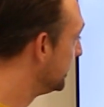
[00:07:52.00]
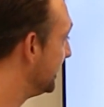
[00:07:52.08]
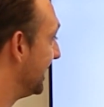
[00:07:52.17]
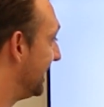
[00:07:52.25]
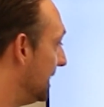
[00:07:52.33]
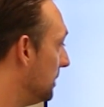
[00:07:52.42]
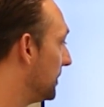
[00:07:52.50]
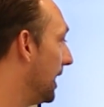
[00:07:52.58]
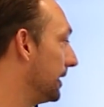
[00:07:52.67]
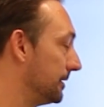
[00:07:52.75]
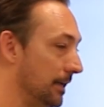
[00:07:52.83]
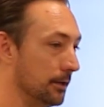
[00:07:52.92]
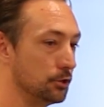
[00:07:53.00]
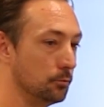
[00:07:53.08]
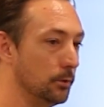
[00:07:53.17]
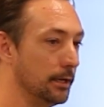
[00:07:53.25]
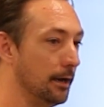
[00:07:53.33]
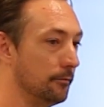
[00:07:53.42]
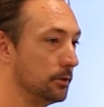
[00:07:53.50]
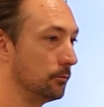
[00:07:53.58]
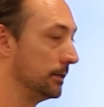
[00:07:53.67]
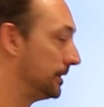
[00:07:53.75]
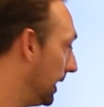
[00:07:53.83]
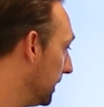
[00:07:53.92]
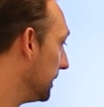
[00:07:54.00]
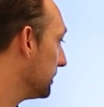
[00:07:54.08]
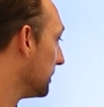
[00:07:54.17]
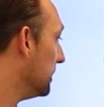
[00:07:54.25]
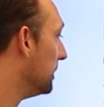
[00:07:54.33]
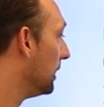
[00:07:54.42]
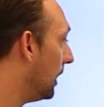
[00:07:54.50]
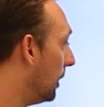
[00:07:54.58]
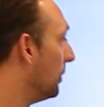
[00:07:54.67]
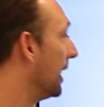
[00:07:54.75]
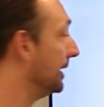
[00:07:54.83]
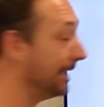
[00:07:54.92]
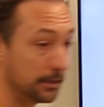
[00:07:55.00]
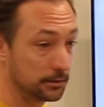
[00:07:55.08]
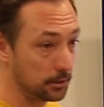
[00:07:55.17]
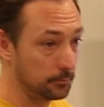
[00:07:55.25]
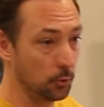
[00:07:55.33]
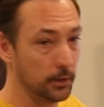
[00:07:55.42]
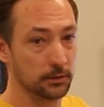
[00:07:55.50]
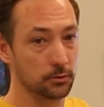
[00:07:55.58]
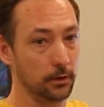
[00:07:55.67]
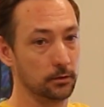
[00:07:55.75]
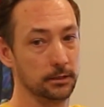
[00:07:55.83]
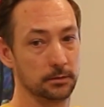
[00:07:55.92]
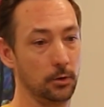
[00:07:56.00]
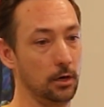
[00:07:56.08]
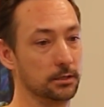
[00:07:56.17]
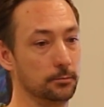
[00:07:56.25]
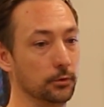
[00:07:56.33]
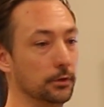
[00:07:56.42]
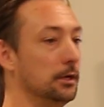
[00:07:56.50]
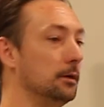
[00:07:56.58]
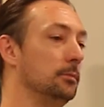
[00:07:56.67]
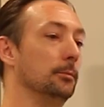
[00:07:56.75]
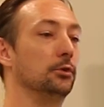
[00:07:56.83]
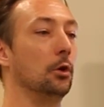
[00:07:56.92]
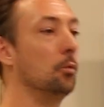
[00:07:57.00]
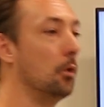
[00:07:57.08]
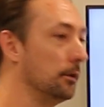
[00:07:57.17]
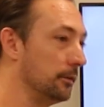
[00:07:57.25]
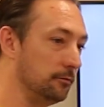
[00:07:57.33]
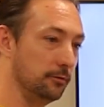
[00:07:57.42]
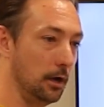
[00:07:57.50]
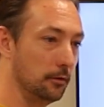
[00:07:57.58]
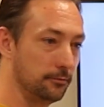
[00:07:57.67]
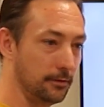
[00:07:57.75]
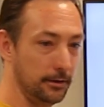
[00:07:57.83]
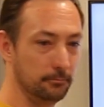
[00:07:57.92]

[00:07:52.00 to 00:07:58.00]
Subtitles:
To keep that attention, we have to retain it by getting to the point as quickly as possible. People don't want the fluff.